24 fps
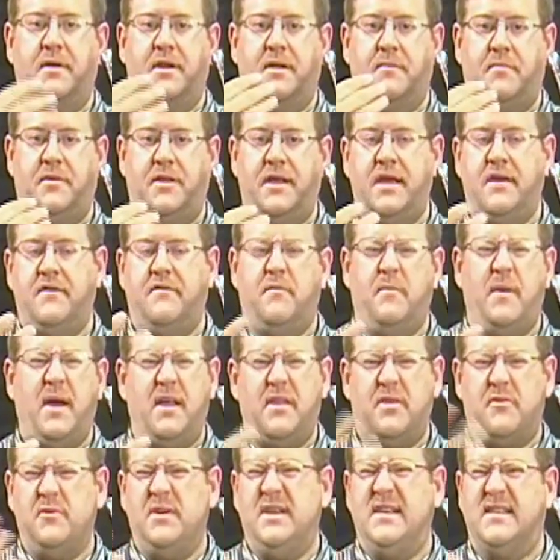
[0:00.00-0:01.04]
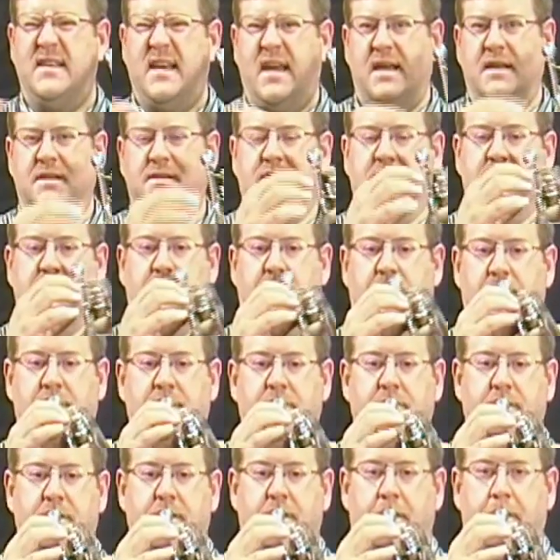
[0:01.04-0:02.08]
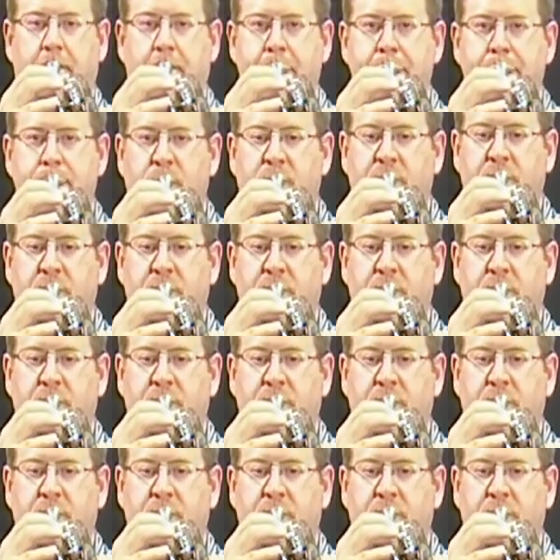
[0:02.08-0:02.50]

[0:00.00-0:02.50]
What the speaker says: I'm going to play it for about 3 seconds or so. Here we go.